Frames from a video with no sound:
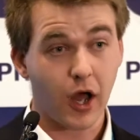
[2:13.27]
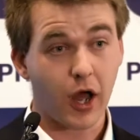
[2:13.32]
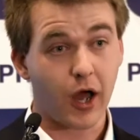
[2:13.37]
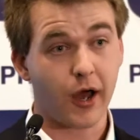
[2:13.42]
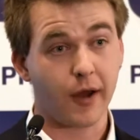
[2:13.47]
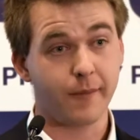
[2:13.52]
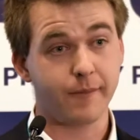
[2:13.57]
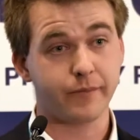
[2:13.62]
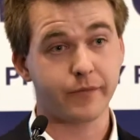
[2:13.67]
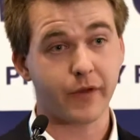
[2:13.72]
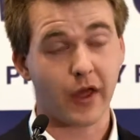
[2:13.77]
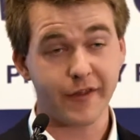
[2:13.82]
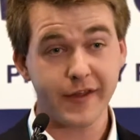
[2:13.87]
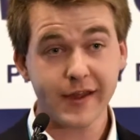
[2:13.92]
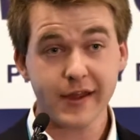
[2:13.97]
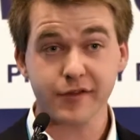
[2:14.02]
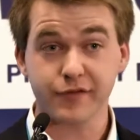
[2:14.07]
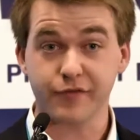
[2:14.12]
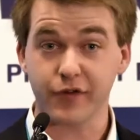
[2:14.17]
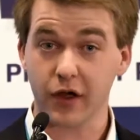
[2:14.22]
Um, I
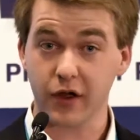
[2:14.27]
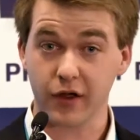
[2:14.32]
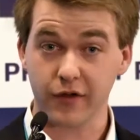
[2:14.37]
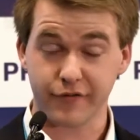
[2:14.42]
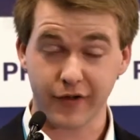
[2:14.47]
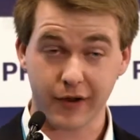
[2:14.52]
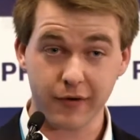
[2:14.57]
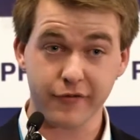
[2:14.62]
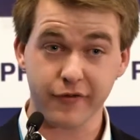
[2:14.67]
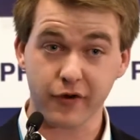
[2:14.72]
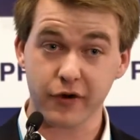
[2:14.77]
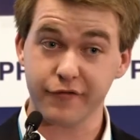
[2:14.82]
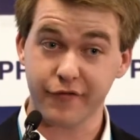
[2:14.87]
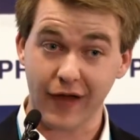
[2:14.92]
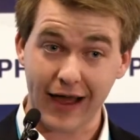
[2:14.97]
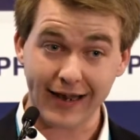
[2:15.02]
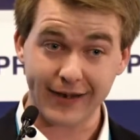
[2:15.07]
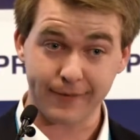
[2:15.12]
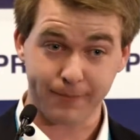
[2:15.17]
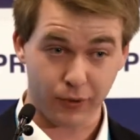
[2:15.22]
think it's a very, very
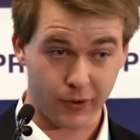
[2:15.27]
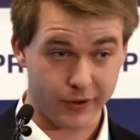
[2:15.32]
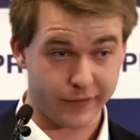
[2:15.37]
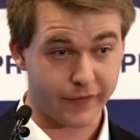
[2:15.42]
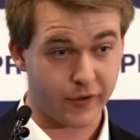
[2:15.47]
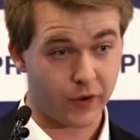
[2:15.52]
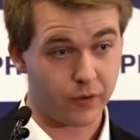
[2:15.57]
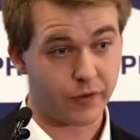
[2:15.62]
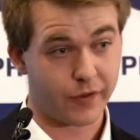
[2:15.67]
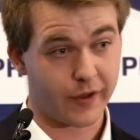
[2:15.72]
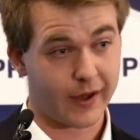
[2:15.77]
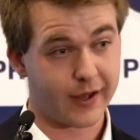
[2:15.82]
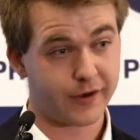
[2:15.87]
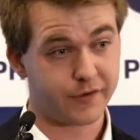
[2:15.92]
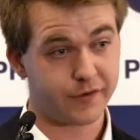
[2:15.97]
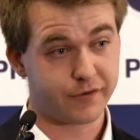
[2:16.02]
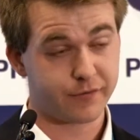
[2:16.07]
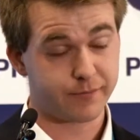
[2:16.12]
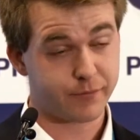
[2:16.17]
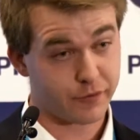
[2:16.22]
valid point, though, that
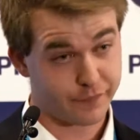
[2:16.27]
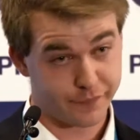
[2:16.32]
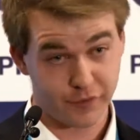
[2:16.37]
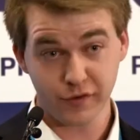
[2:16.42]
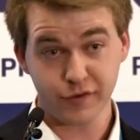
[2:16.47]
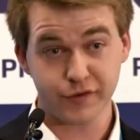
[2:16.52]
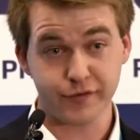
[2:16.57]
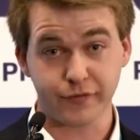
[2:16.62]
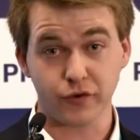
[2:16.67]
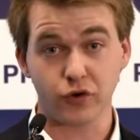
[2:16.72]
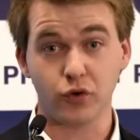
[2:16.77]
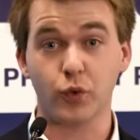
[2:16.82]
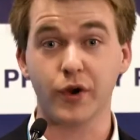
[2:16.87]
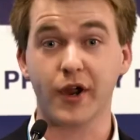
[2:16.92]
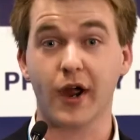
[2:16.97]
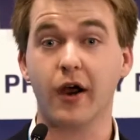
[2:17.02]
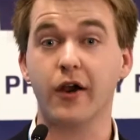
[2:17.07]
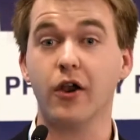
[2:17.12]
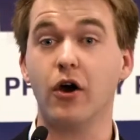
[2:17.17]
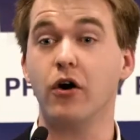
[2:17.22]
first of all,
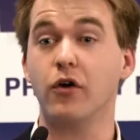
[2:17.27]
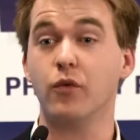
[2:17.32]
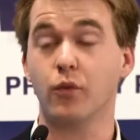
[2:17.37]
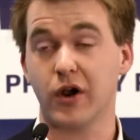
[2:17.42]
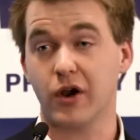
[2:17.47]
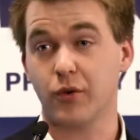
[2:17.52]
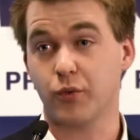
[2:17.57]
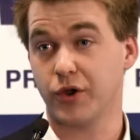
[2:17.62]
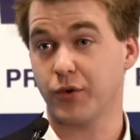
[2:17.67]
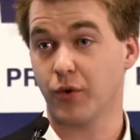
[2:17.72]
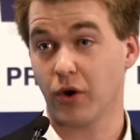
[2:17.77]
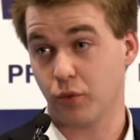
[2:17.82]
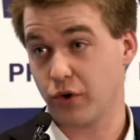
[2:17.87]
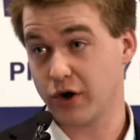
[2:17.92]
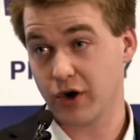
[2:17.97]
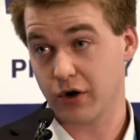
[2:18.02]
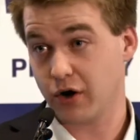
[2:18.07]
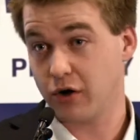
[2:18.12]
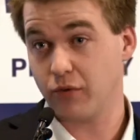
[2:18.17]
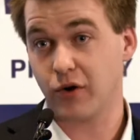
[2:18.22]
we are not where we,
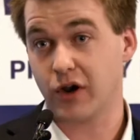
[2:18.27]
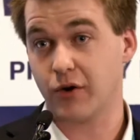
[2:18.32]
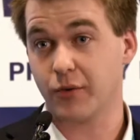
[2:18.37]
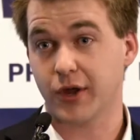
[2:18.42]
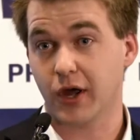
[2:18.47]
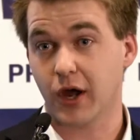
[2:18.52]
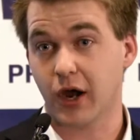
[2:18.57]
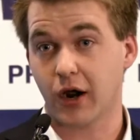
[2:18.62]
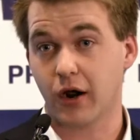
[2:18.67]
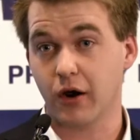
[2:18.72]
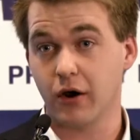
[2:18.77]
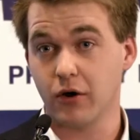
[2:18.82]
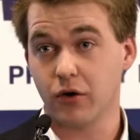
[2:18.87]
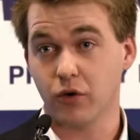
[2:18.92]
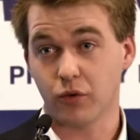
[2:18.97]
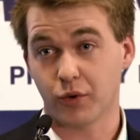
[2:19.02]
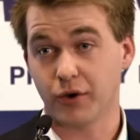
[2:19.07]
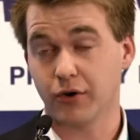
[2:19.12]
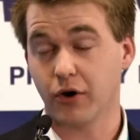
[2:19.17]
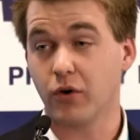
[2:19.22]
we are not where we are,
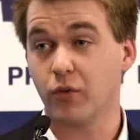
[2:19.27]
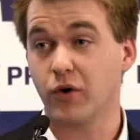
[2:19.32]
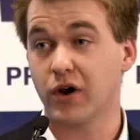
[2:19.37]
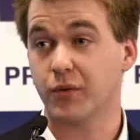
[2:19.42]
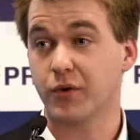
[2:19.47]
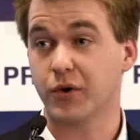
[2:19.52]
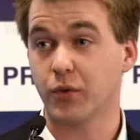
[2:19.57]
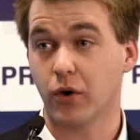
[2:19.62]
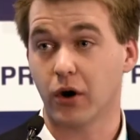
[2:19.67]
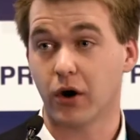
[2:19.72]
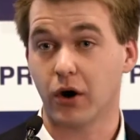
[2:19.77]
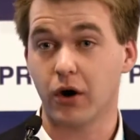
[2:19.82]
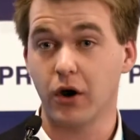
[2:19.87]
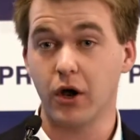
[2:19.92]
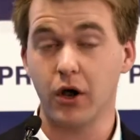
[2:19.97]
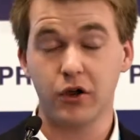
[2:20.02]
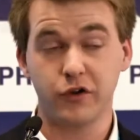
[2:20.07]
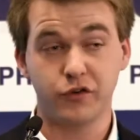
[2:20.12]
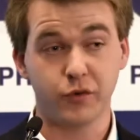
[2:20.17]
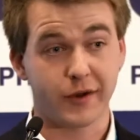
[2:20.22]
or we're not where we were
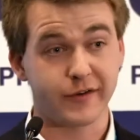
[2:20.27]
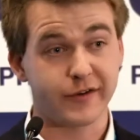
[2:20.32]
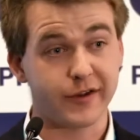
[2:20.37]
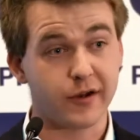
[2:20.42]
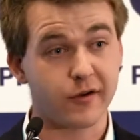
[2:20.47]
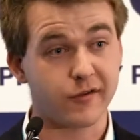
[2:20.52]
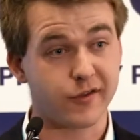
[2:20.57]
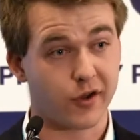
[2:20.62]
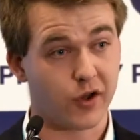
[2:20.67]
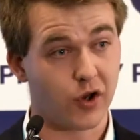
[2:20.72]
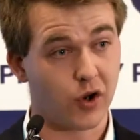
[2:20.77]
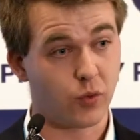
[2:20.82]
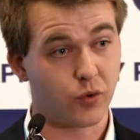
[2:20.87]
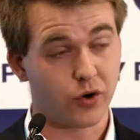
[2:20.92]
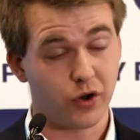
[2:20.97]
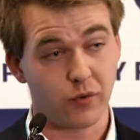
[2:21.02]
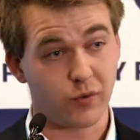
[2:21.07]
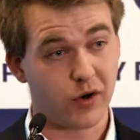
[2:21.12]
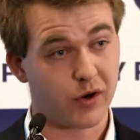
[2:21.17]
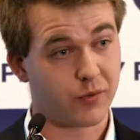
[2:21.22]
20 years ago. We're
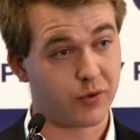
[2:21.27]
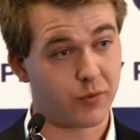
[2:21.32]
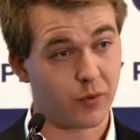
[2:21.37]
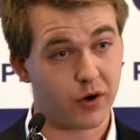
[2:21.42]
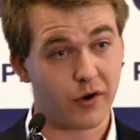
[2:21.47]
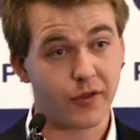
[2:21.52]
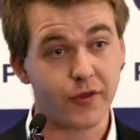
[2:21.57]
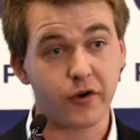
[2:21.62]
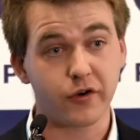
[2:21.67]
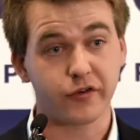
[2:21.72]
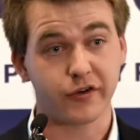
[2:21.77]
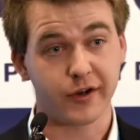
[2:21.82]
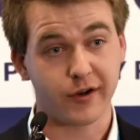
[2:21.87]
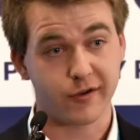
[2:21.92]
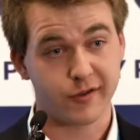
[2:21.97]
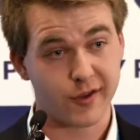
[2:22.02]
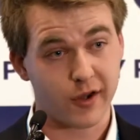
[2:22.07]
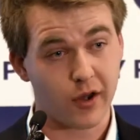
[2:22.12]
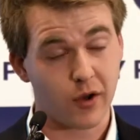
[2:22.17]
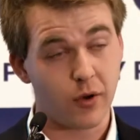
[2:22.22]
not where we were 30
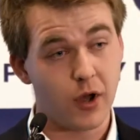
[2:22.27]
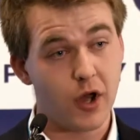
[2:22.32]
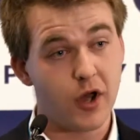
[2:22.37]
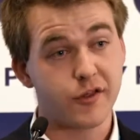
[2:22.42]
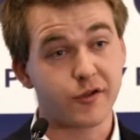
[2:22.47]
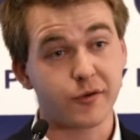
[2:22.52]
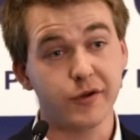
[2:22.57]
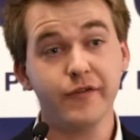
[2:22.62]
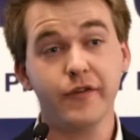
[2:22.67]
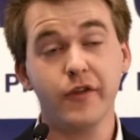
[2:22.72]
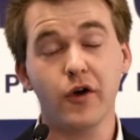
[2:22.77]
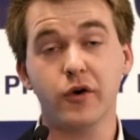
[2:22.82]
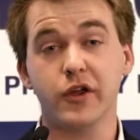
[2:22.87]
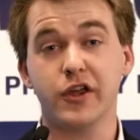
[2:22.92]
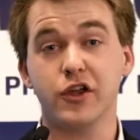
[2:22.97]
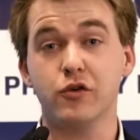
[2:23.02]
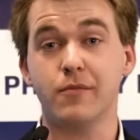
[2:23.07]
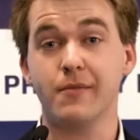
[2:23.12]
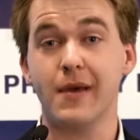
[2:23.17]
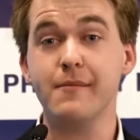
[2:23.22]
years ago. So even though
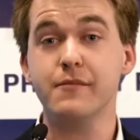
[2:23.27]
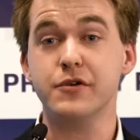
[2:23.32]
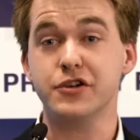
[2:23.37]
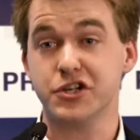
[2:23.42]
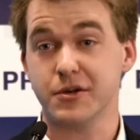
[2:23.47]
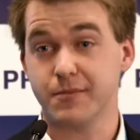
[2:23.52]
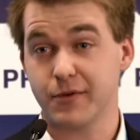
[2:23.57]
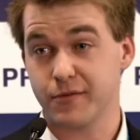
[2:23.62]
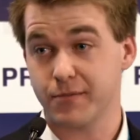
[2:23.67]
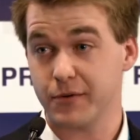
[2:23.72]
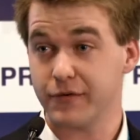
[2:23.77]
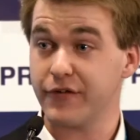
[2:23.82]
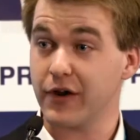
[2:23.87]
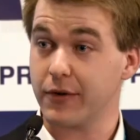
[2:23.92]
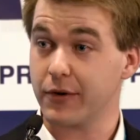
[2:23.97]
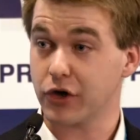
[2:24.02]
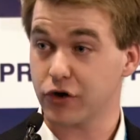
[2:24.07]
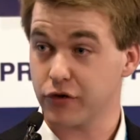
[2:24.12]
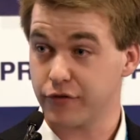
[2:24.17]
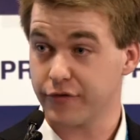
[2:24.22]
EU membership has been
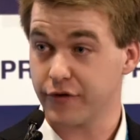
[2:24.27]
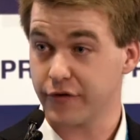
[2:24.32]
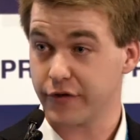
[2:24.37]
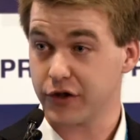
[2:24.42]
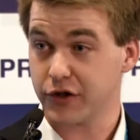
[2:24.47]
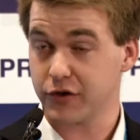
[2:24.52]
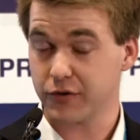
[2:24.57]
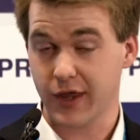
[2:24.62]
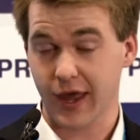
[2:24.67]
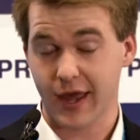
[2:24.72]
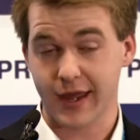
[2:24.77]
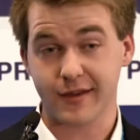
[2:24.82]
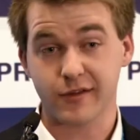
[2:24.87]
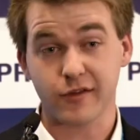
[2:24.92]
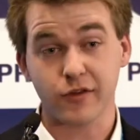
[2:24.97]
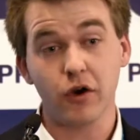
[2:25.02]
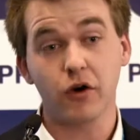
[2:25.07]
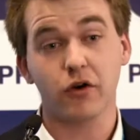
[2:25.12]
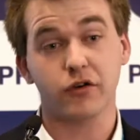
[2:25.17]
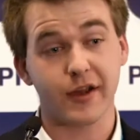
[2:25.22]
very good for the UK,
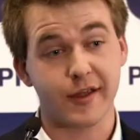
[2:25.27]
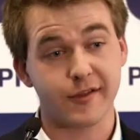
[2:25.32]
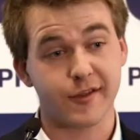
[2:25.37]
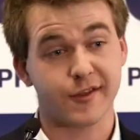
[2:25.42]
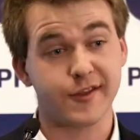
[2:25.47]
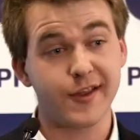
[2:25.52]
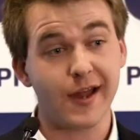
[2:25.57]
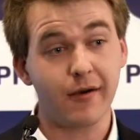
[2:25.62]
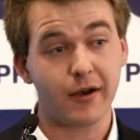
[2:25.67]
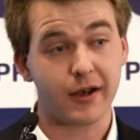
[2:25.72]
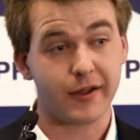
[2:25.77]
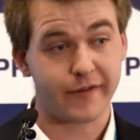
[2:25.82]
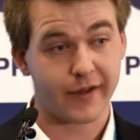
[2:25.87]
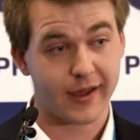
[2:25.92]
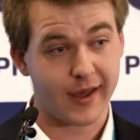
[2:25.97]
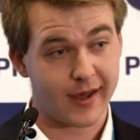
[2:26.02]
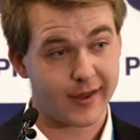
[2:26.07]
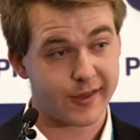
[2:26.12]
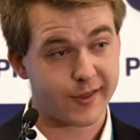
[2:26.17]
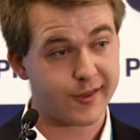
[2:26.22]
it's not necessarily the
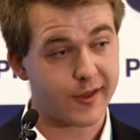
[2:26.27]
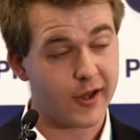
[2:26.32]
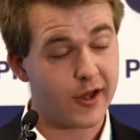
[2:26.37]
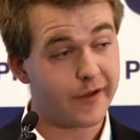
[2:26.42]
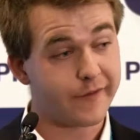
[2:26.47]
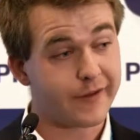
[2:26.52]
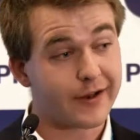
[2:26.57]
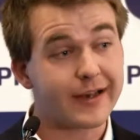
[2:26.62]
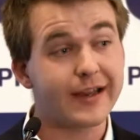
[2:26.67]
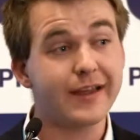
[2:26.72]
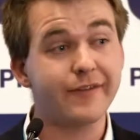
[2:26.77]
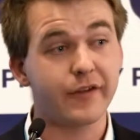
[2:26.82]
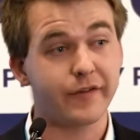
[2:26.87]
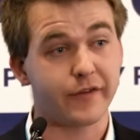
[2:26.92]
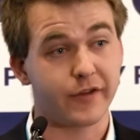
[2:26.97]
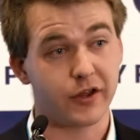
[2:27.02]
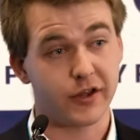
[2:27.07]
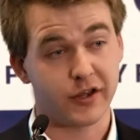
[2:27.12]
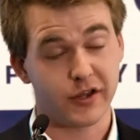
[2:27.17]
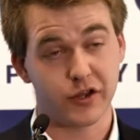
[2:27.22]
case that
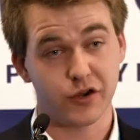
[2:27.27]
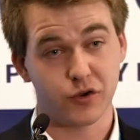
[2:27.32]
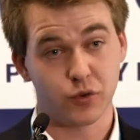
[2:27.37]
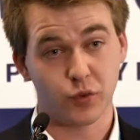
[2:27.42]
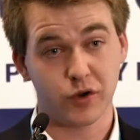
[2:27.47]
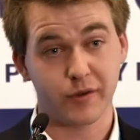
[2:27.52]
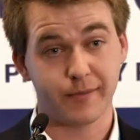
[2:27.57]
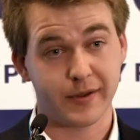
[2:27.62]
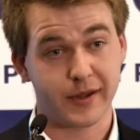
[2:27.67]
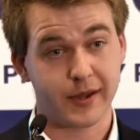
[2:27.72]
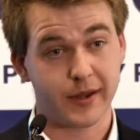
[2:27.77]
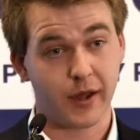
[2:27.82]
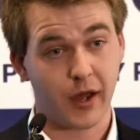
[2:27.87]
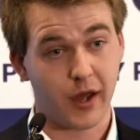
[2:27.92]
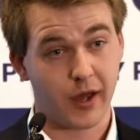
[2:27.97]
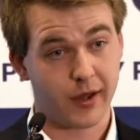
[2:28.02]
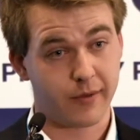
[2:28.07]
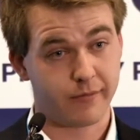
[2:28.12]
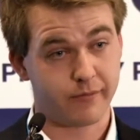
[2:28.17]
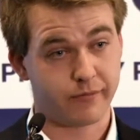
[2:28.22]
leaving the EU will be
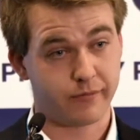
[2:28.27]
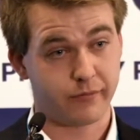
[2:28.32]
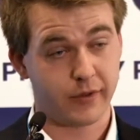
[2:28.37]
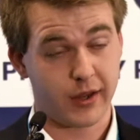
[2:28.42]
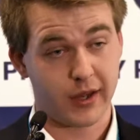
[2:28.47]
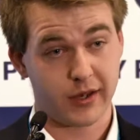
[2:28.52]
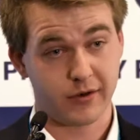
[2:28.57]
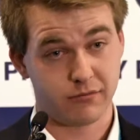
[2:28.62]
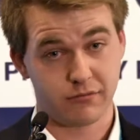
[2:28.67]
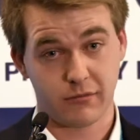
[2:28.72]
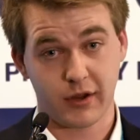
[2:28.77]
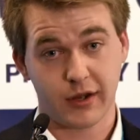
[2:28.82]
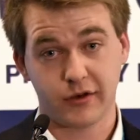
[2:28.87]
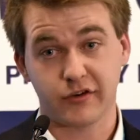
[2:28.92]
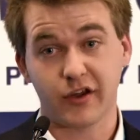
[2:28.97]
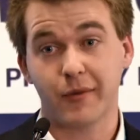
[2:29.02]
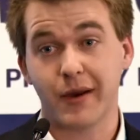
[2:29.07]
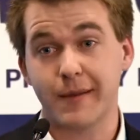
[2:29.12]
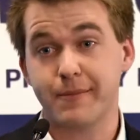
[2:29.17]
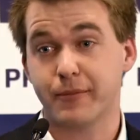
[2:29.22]
um, in, in
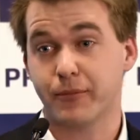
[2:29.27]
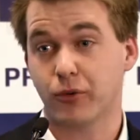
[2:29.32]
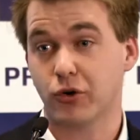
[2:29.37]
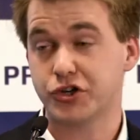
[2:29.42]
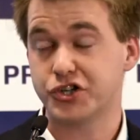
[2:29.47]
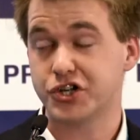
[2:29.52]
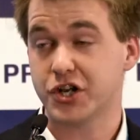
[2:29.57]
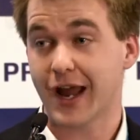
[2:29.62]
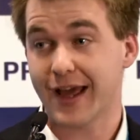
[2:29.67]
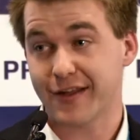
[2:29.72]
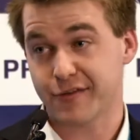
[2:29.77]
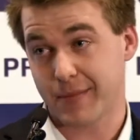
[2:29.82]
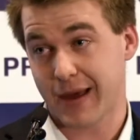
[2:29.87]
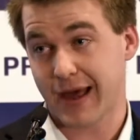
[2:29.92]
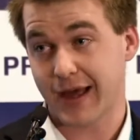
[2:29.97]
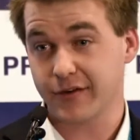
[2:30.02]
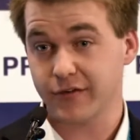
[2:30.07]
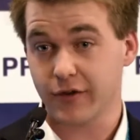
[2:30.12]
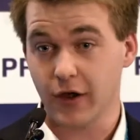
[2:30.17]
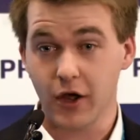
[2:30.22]
direct proportion as
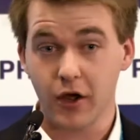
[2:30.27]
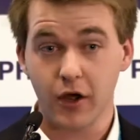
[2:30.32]
bad.